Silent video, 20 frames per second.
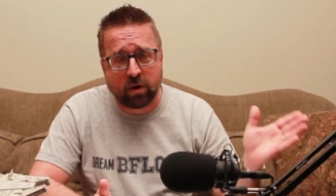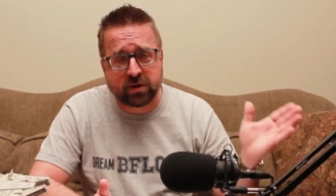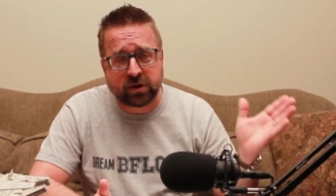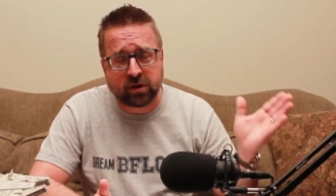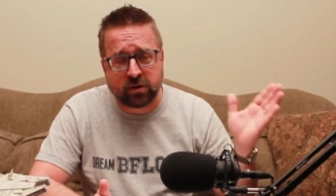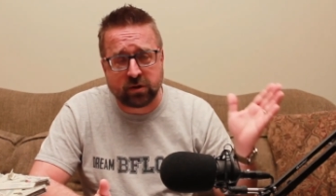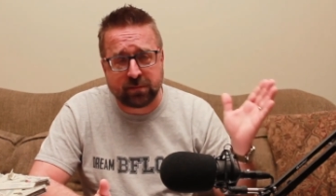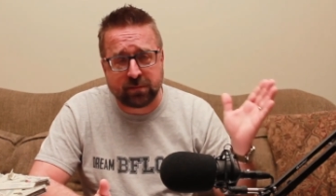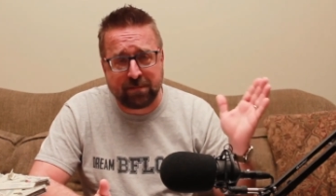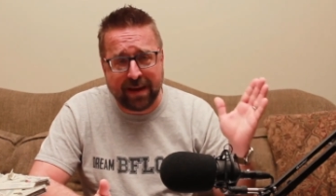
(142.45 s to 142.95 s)
Of
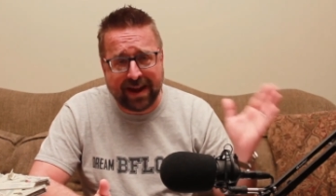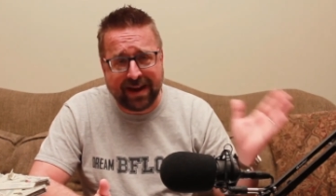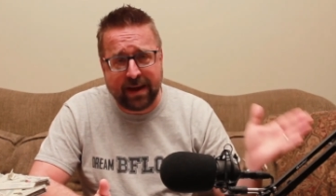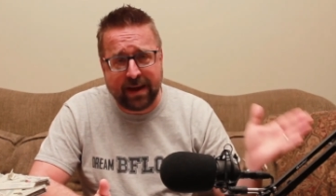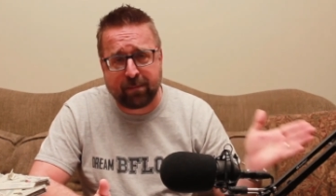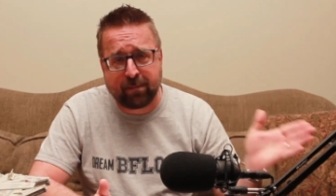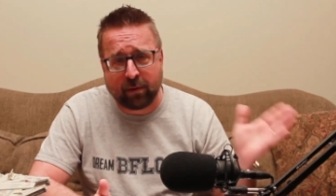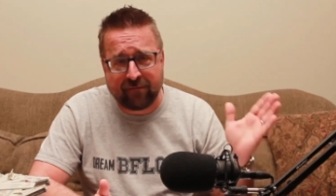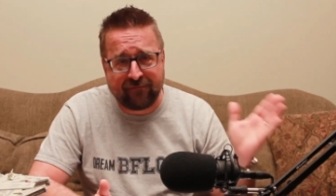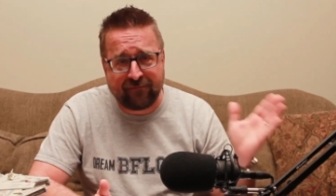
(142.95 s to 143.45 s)
course, there's
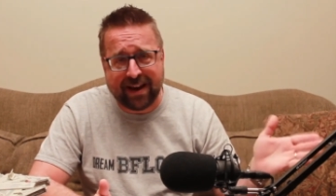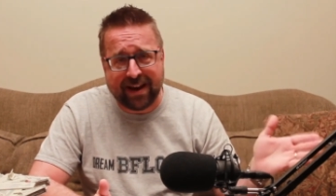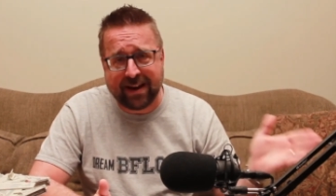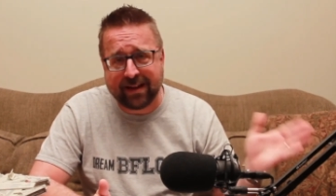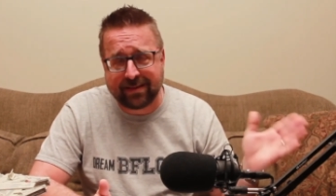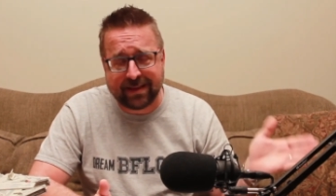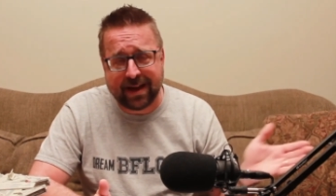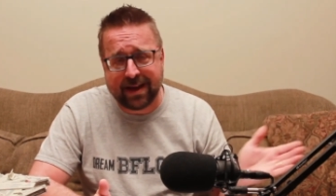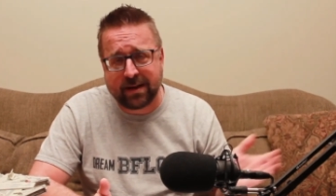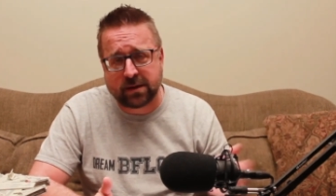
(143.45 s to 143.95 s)
many
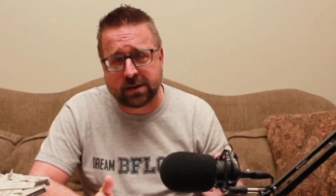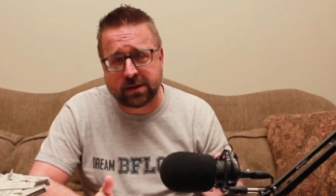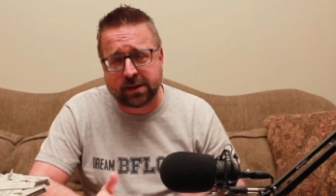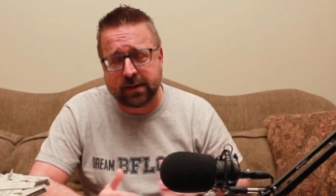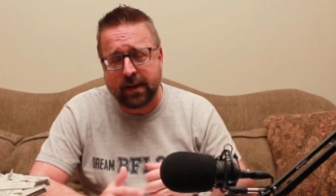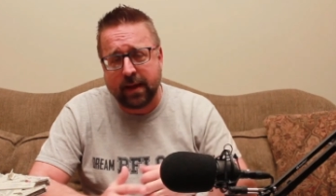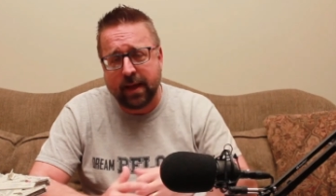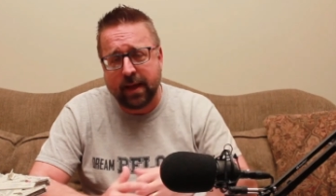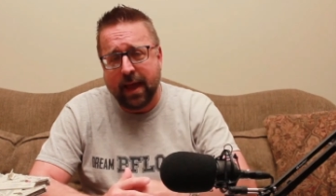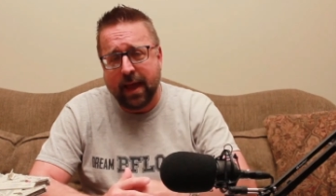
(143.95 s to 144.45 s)
prophetic
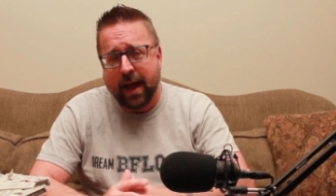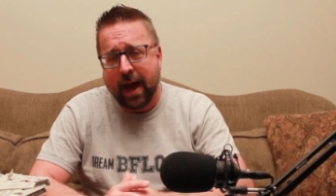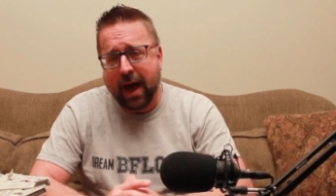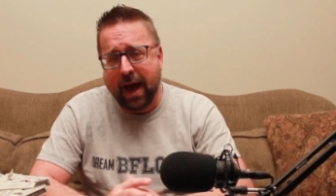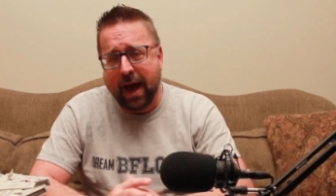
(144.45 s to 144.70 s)
things